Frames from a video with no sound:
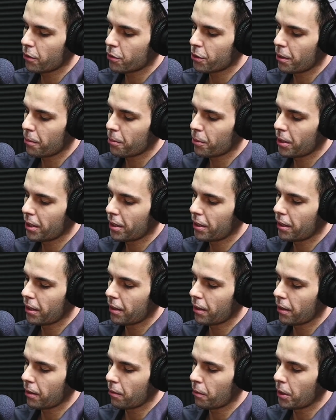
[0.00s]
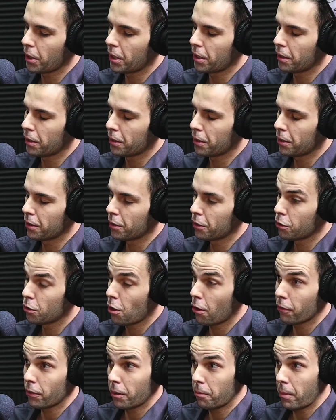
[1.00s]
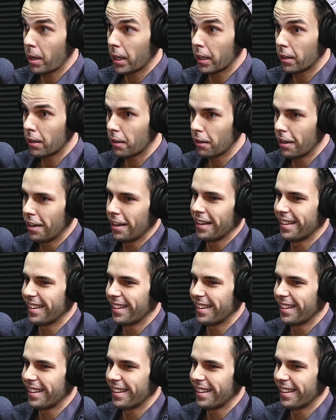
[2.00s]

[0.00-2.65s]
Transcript: should I put it in a softer manner?